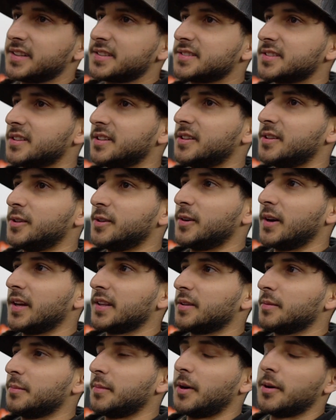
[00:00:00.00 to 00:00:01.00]
so at
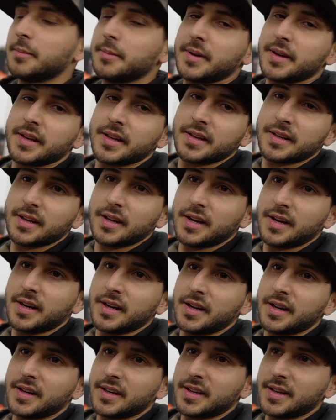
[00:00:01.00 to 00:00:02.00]
the moment
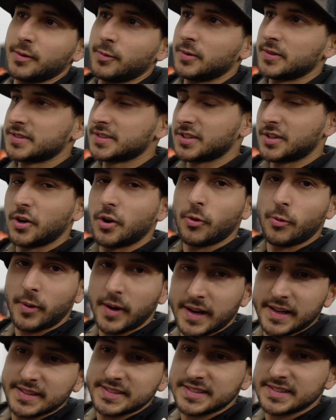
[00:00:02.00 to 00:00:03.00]
he wants to go
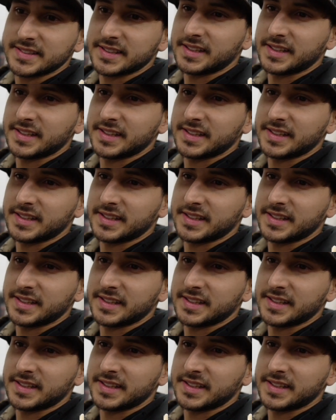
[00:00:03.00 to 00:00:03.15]
race,